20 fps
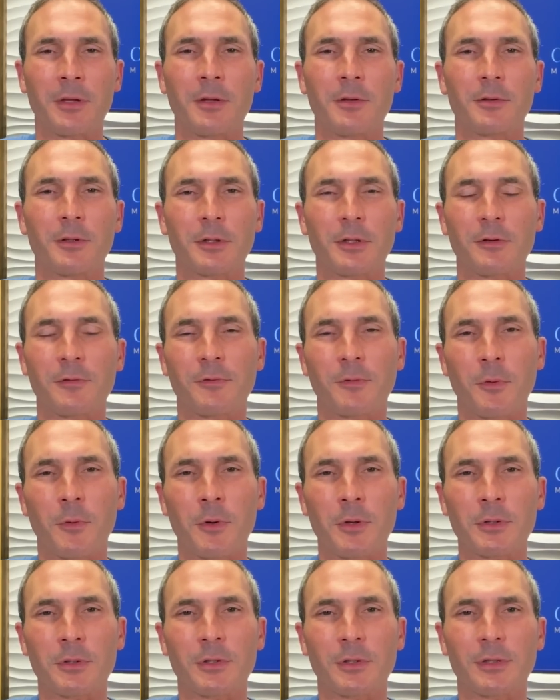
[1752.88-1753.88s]
looking
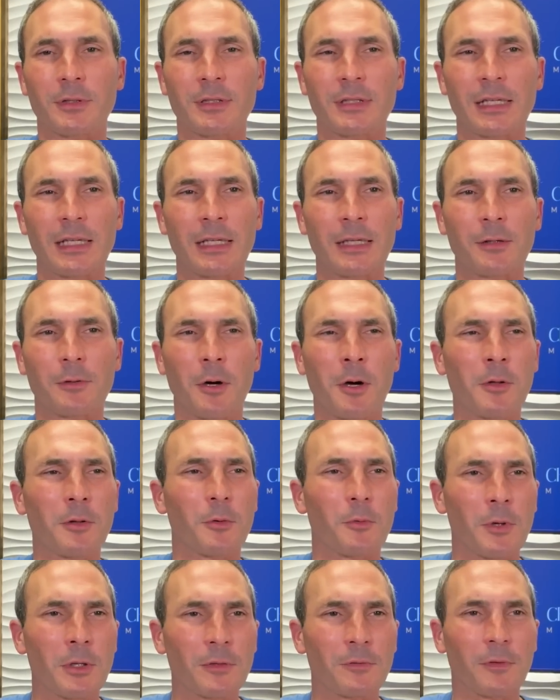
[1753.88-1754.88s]
forward to seeing all
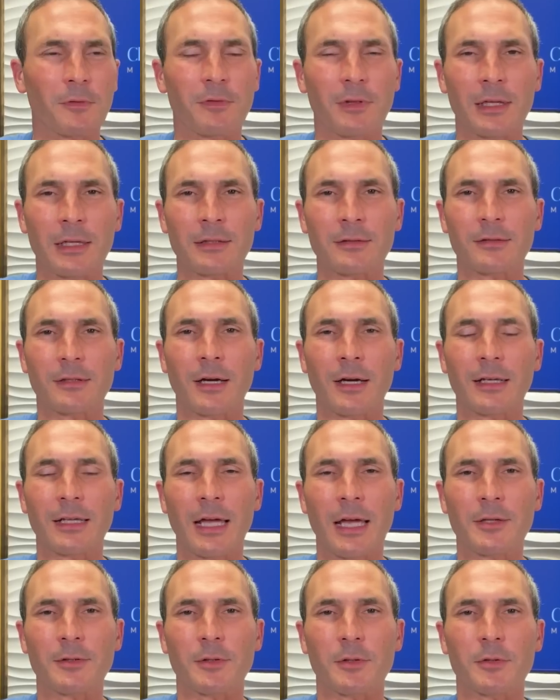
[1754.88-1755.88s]
the wonderful things God
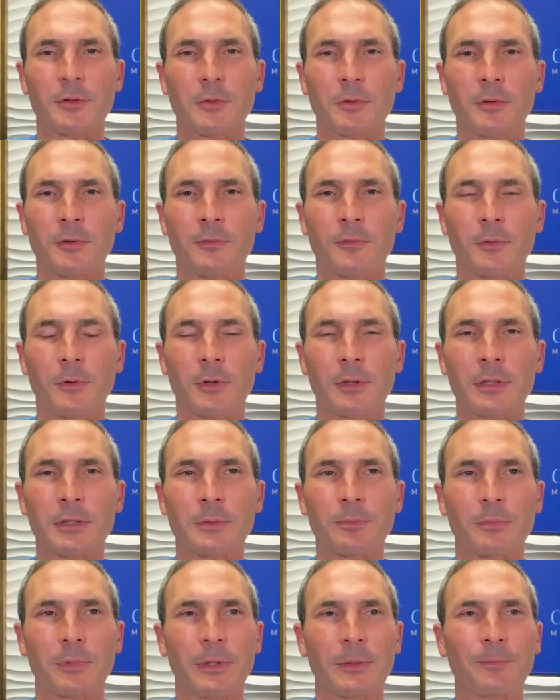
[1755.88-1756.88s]
has in store for us.
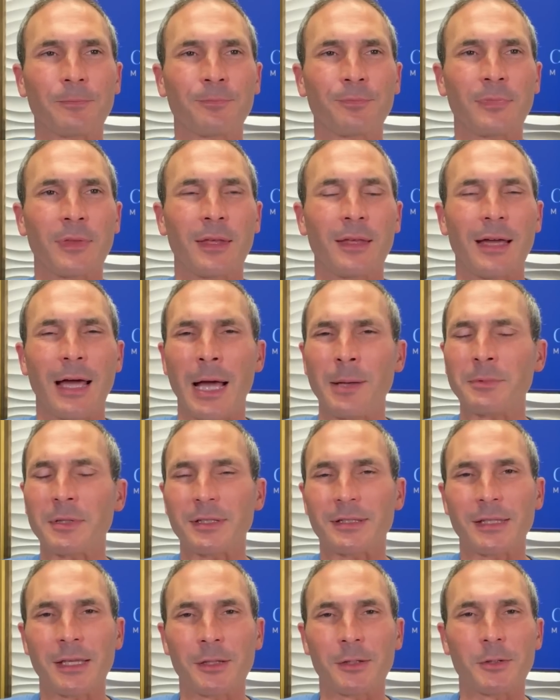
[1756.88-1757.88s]
But I'm
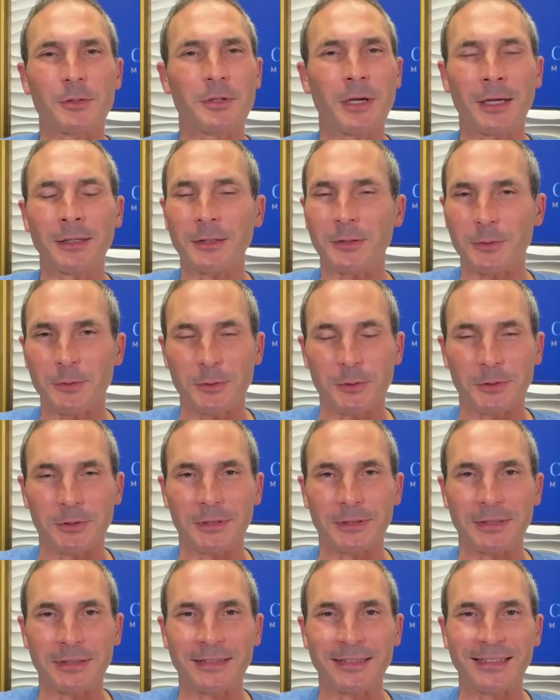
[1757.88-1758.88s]
just telling you, God is
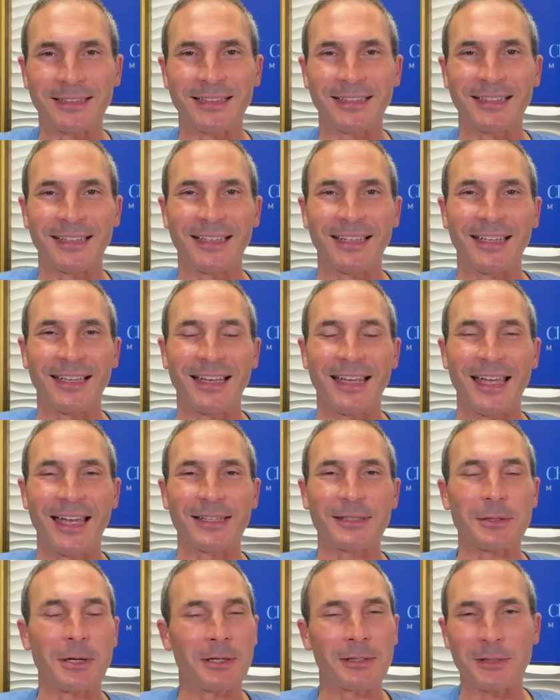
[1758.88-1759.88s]
good.
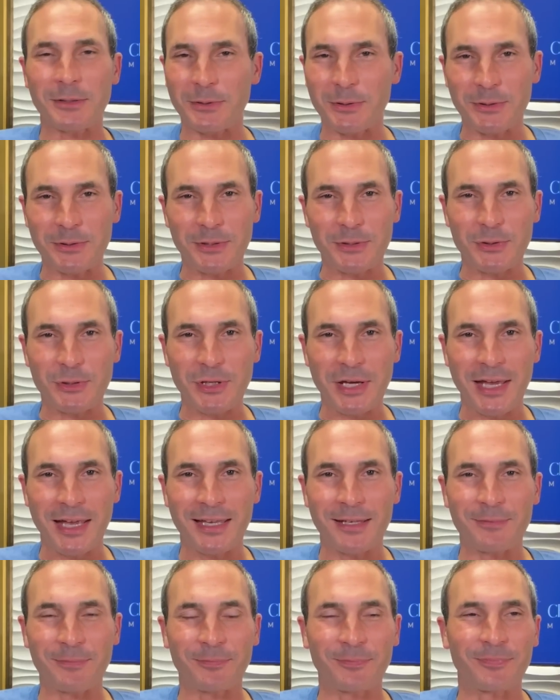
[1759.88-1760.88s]
And God is good to
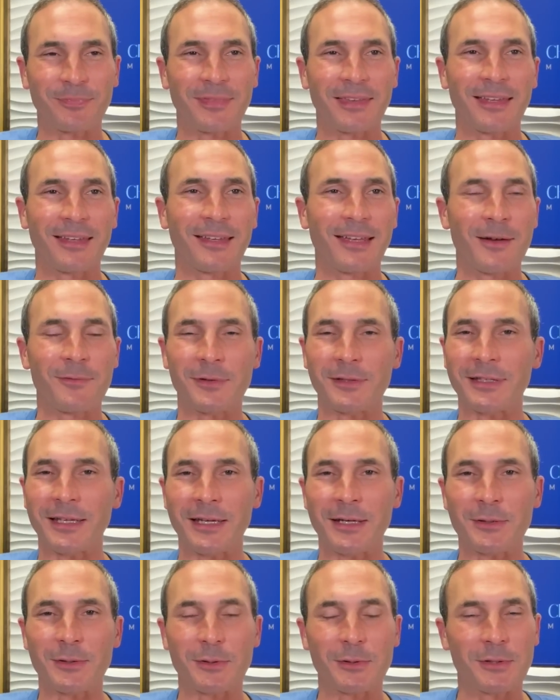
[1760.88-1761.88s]
Chad. Every
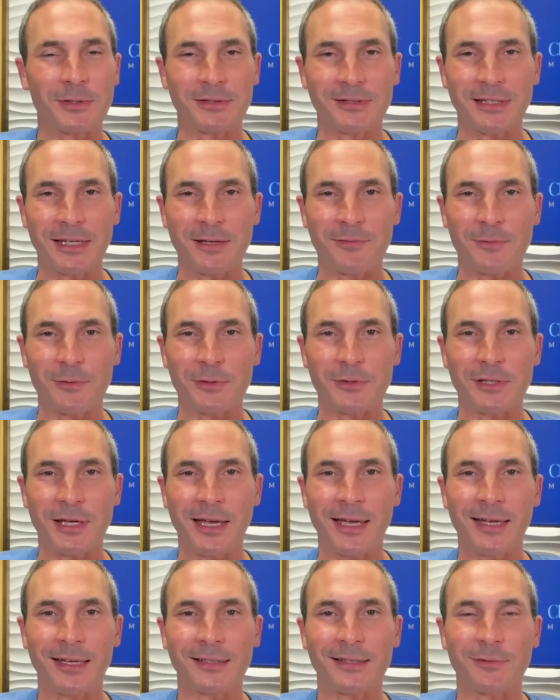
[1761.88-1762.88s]
day is a good day for
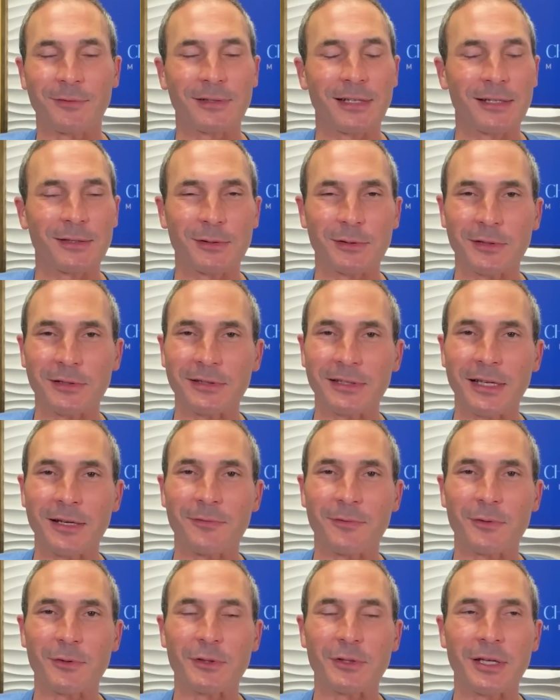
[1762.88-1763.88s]
Chad. Every day is a good day
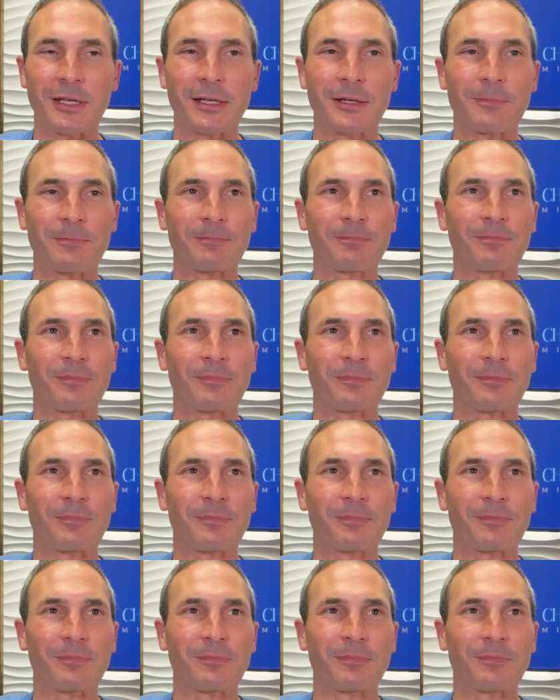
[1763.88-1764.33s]
for Jake.